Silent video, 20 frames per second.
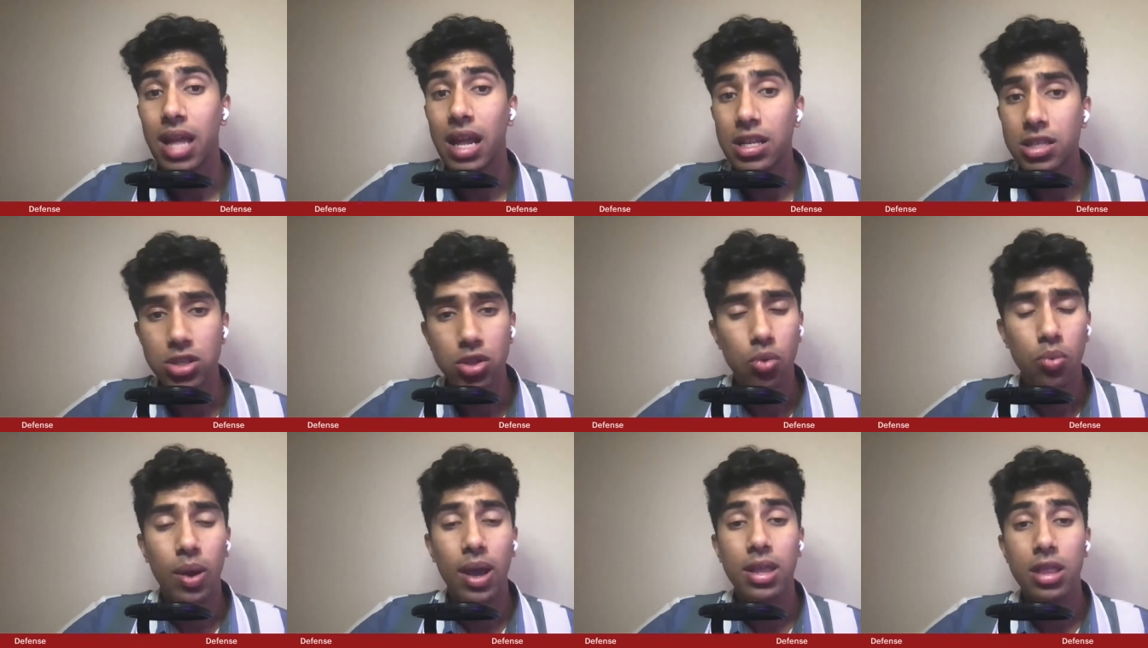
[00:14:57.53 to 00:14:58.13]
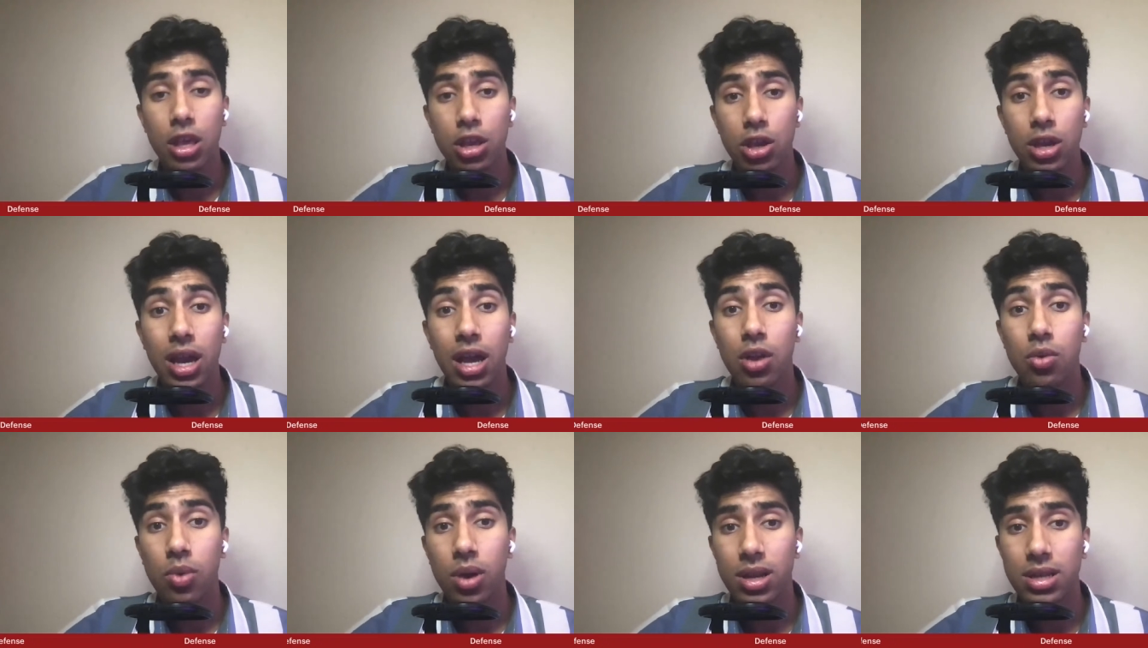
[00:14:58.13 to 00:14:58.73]
That's the way that you
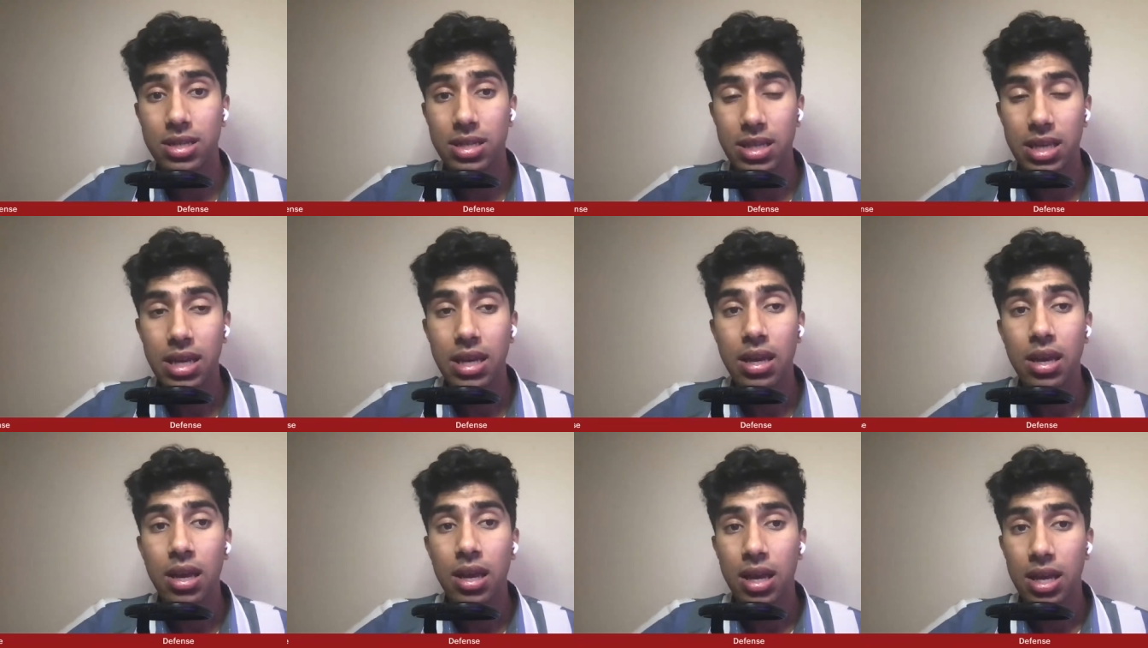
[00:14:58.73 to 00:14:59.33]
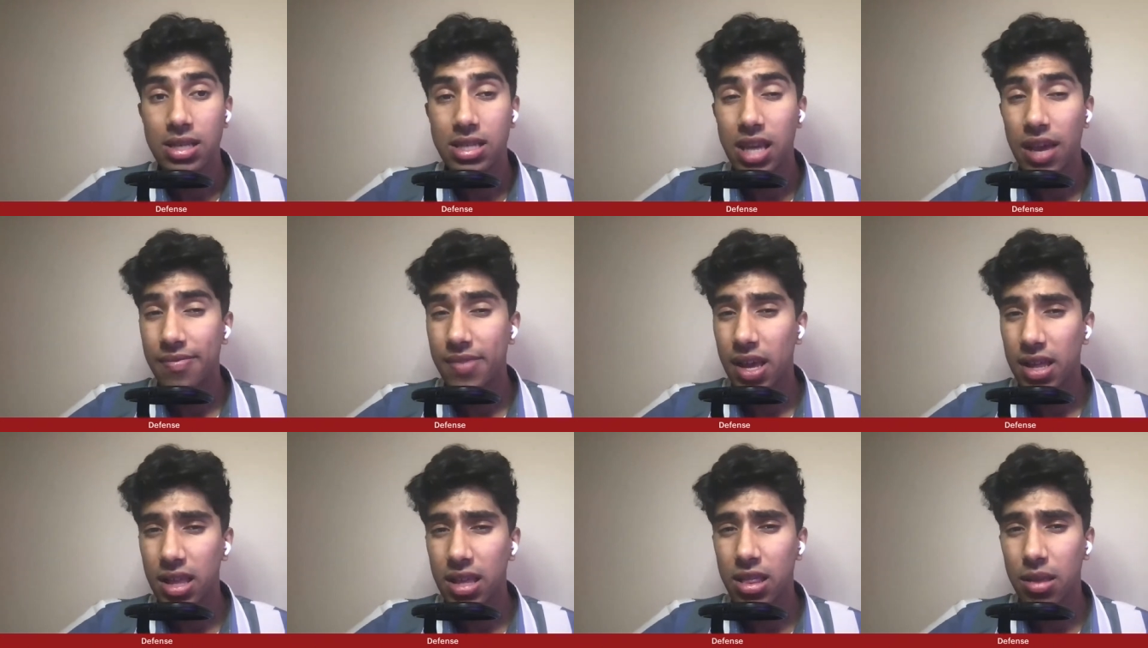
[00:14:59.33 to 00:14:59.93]
kind of want to see a
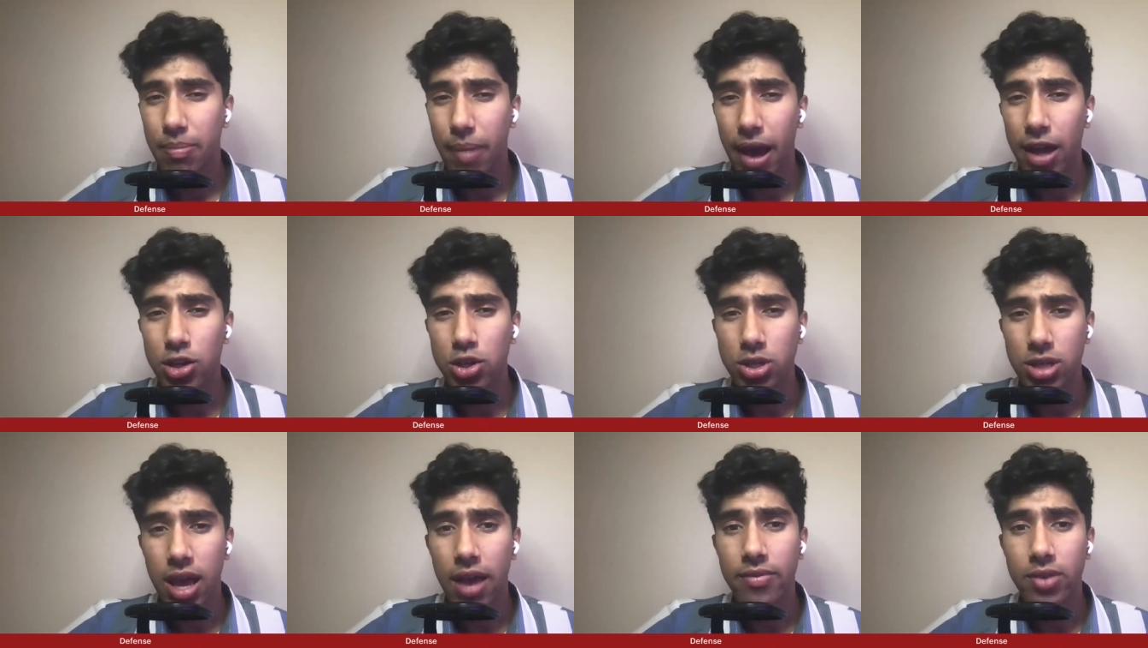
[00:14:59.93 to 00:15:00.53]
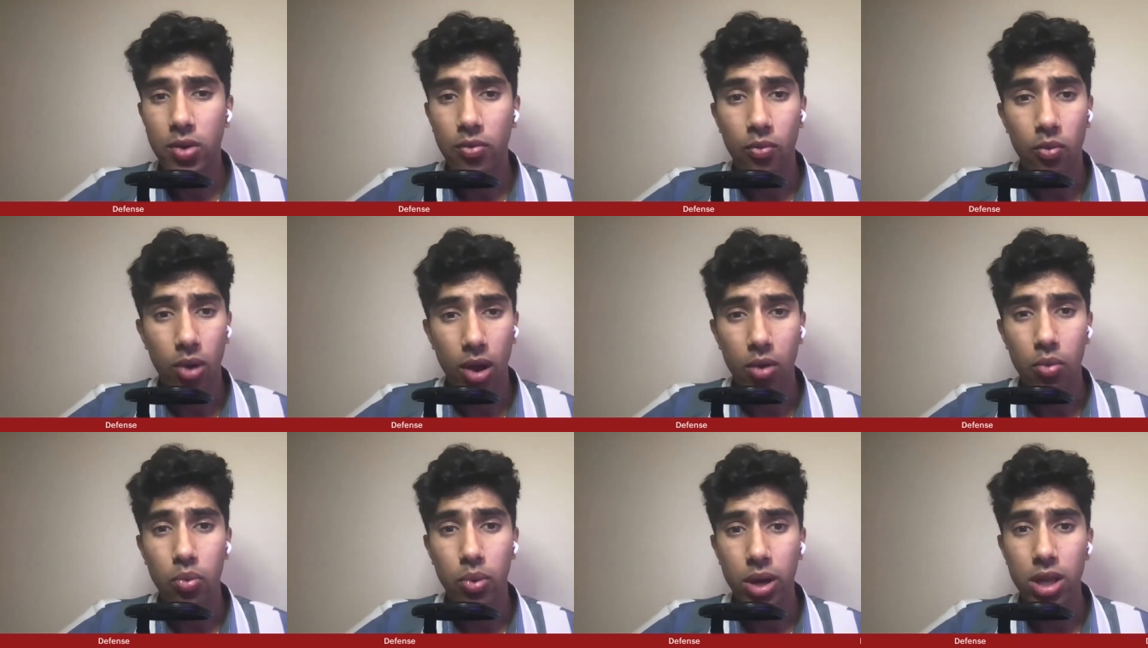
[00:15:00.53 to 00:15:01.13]
safety. I think the Badgers have a
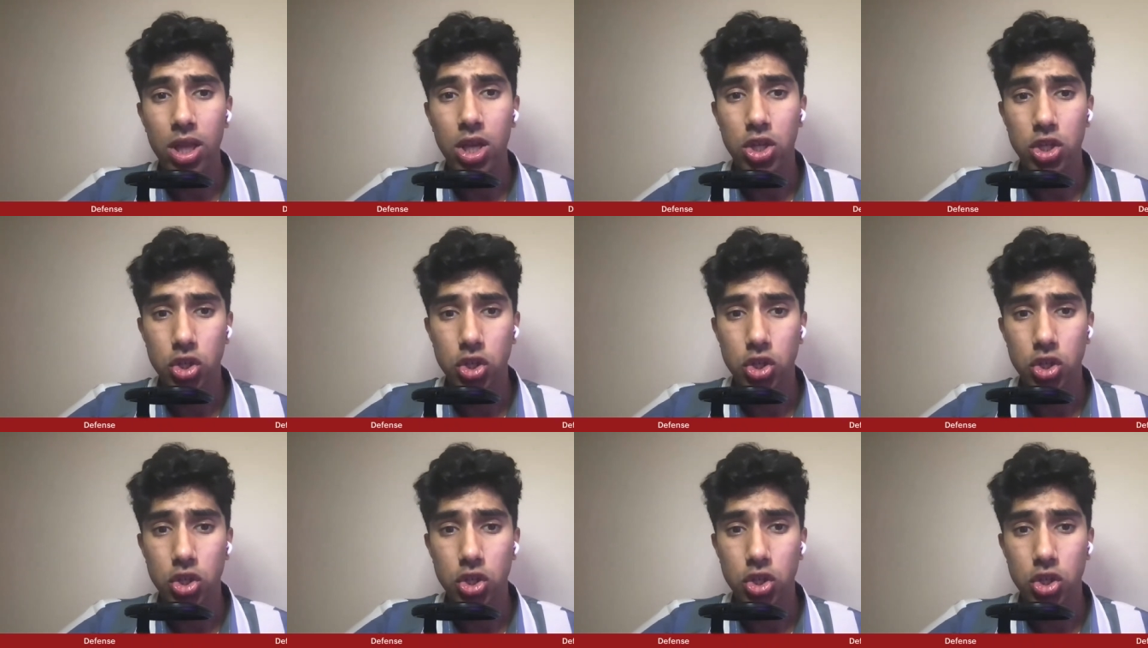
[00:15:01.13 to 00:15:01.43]
really